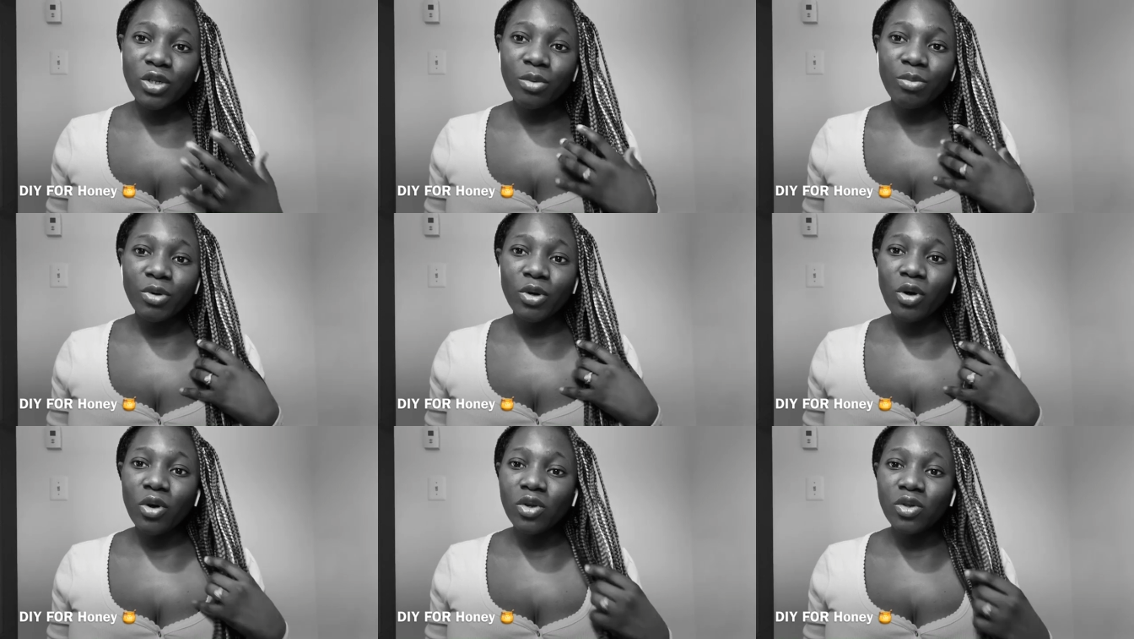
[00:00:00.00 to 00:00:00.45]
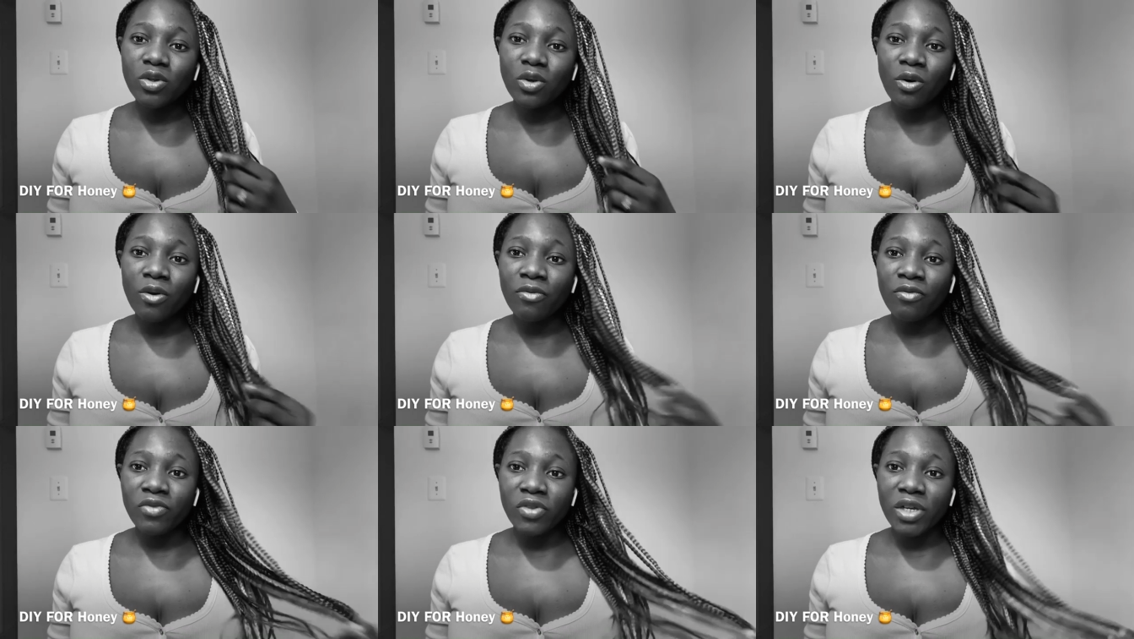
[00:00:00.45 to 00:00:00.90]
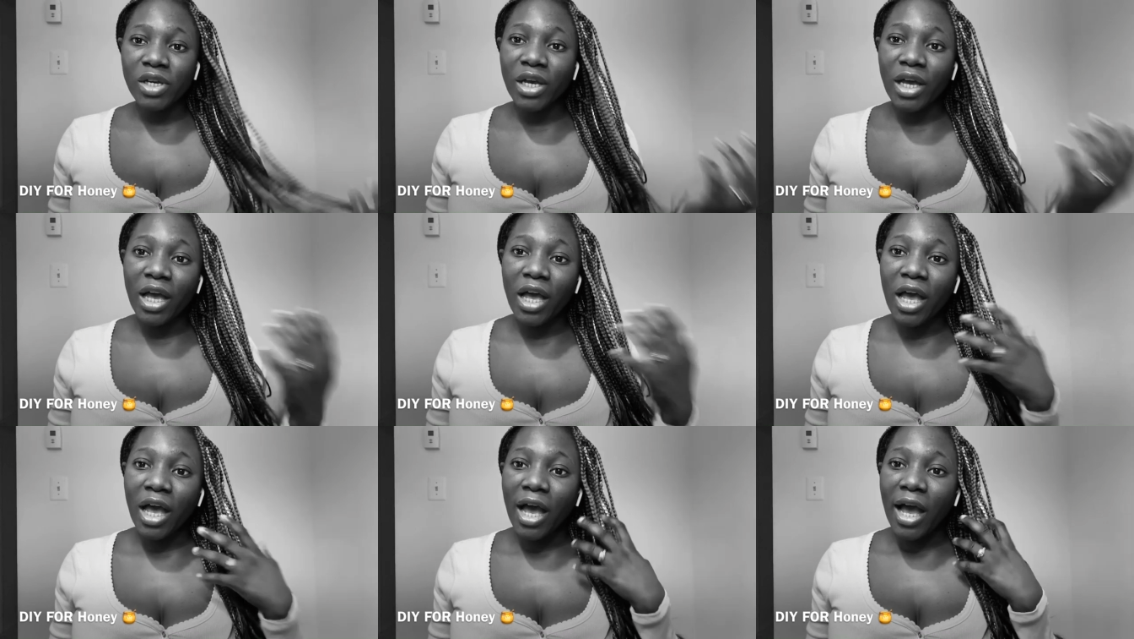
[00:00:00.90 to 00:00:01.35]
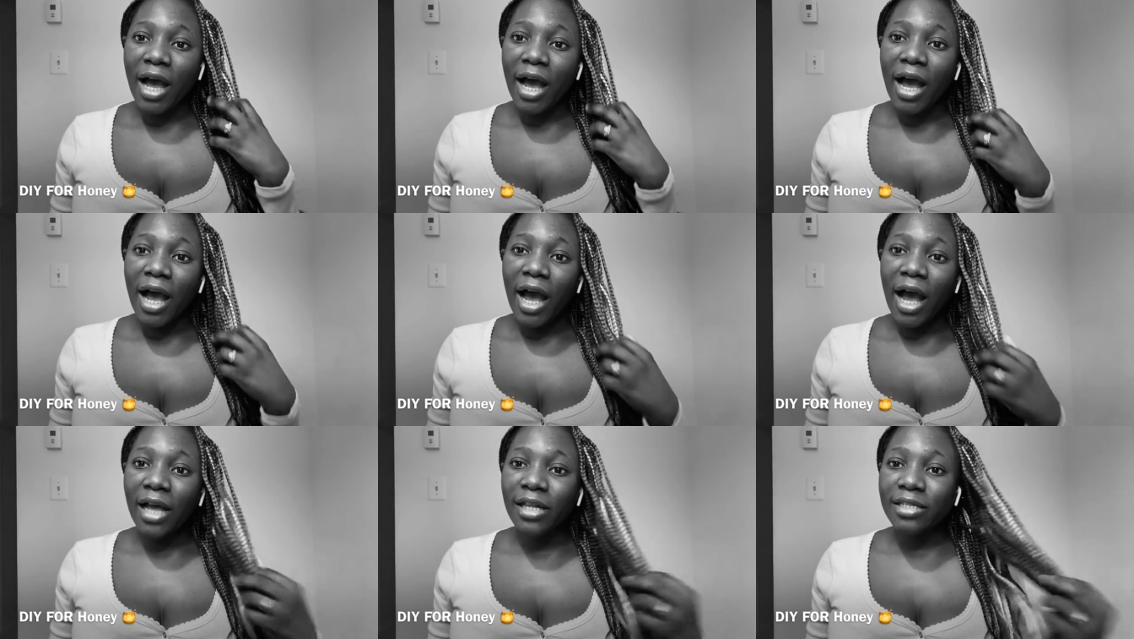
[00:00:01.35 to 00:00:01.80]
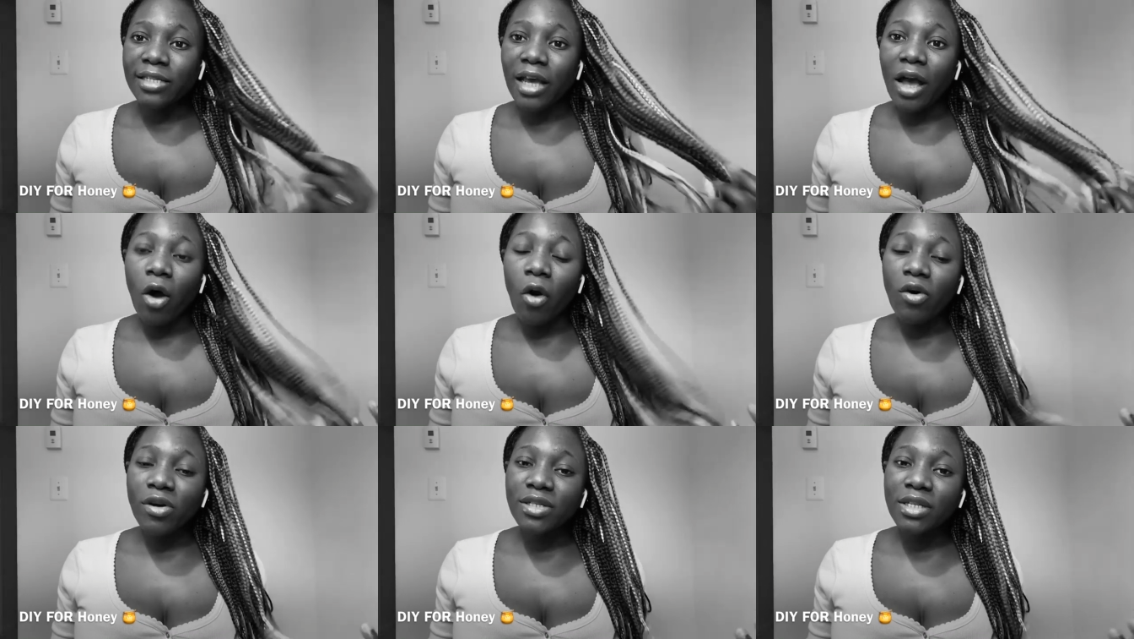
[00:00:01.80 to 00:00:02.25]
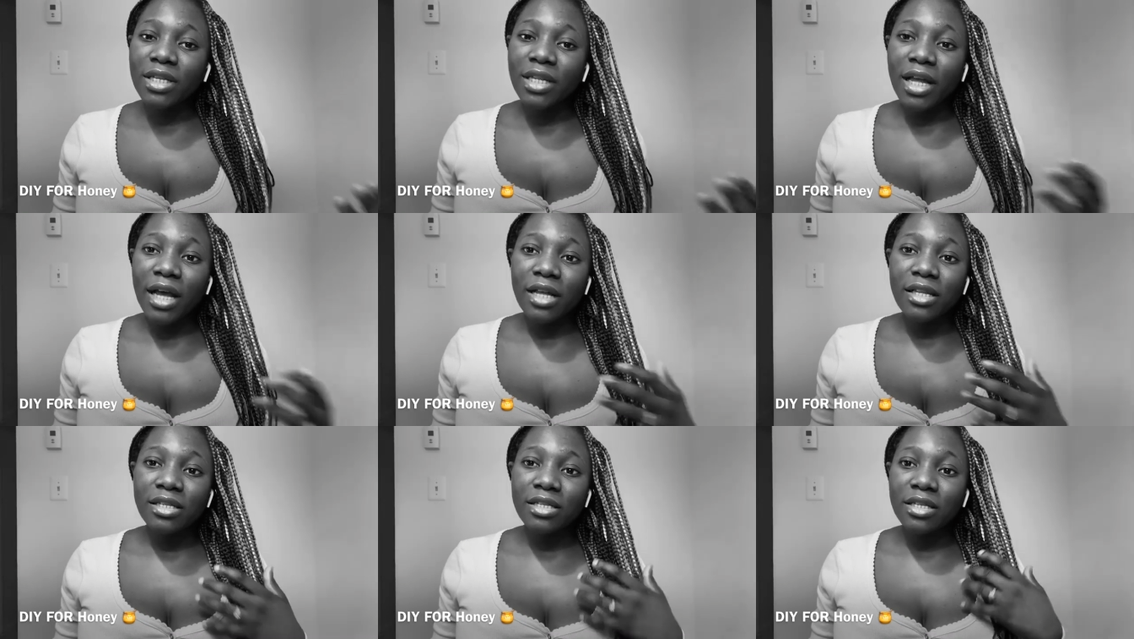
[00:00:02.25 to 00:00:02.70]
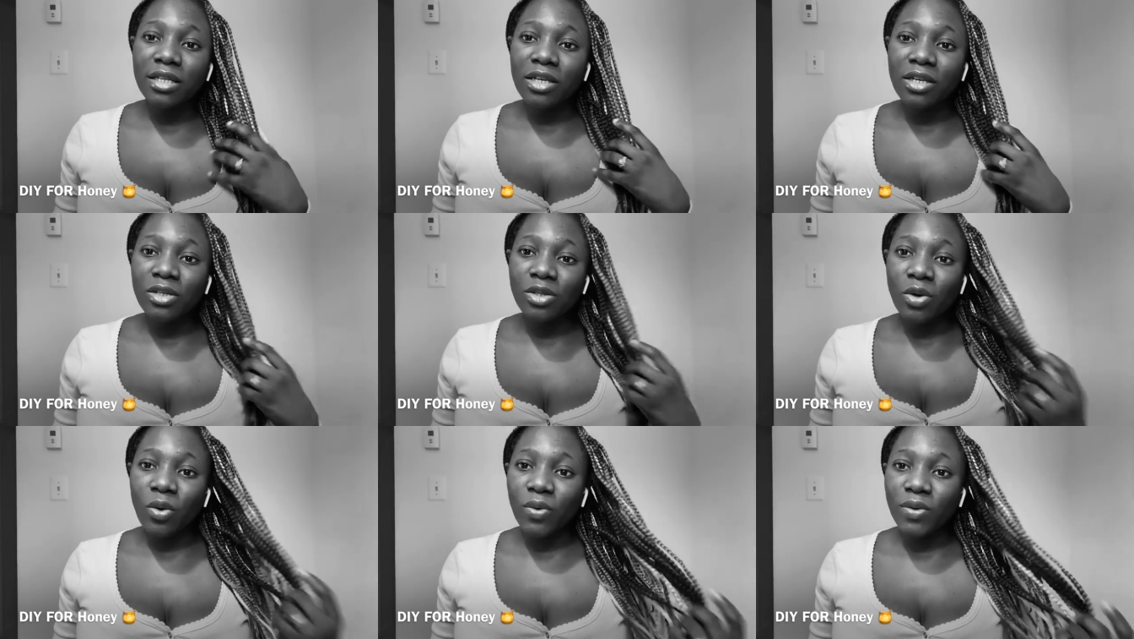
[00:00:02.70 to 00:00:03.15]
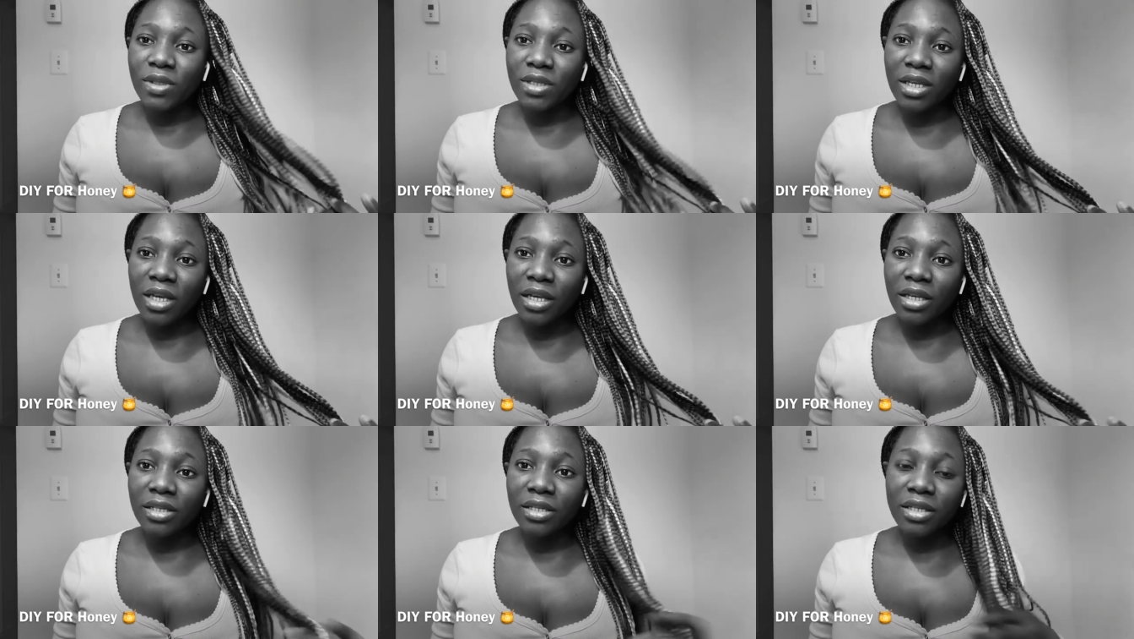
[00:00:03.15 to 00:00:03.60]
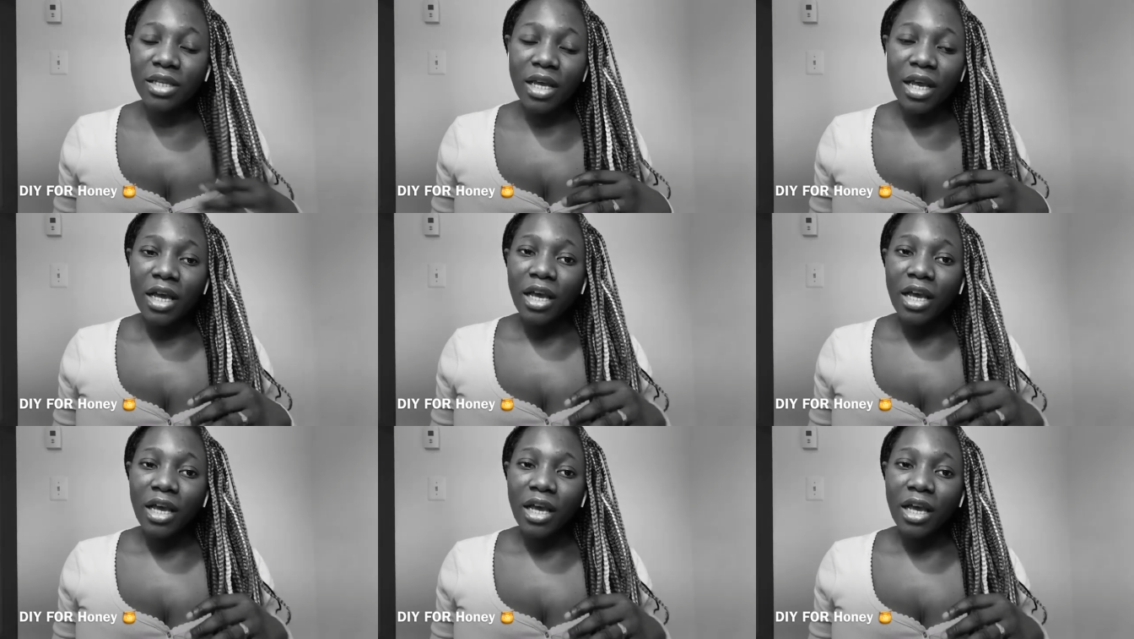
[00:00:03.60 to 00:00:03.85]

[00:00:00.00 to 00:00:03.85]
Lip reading: because of the antioxidants it contains,